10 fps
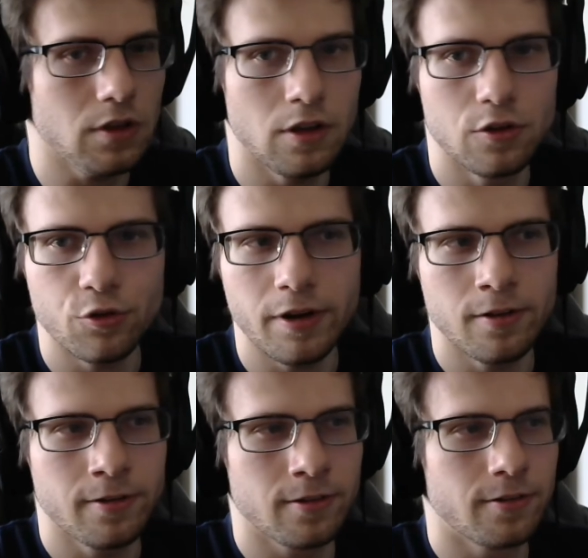
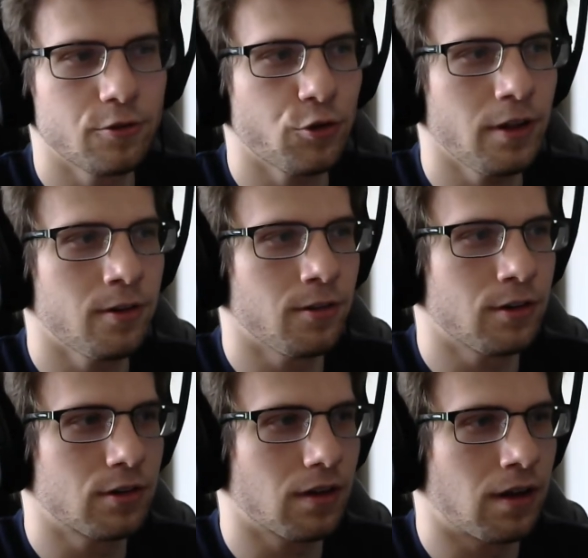Trailer
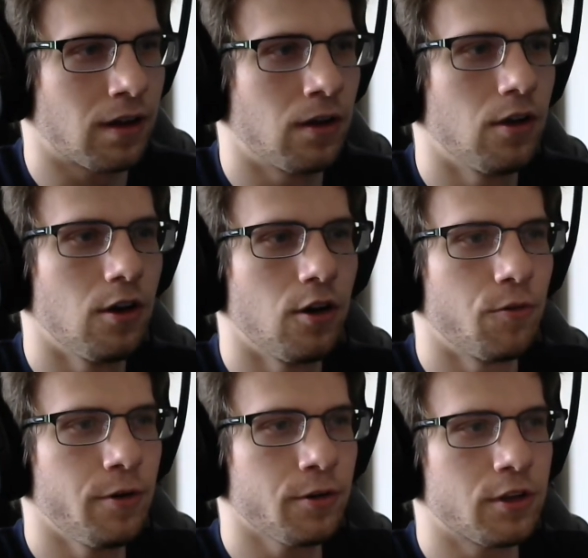looked
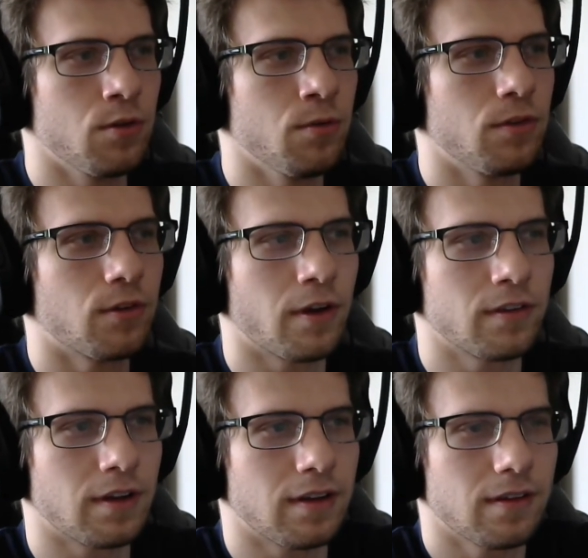real cute, so I was
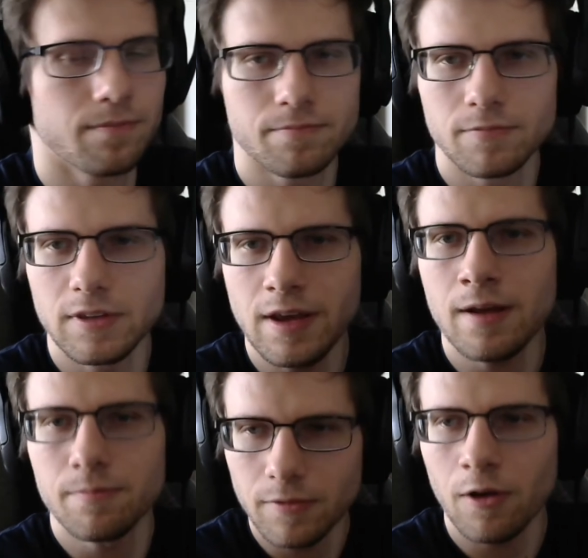like, yeah,
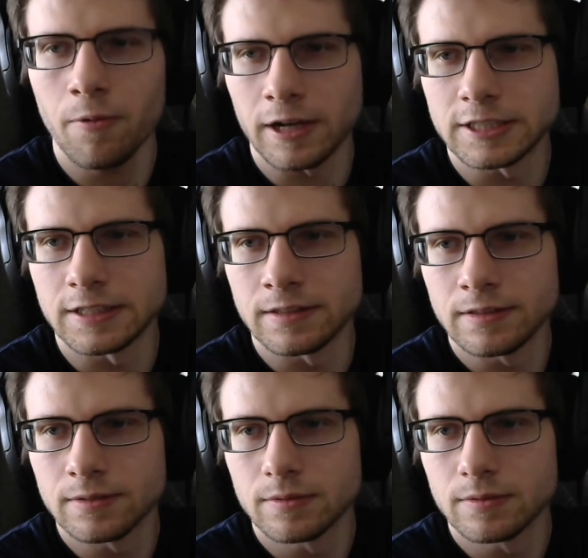I'll watch this.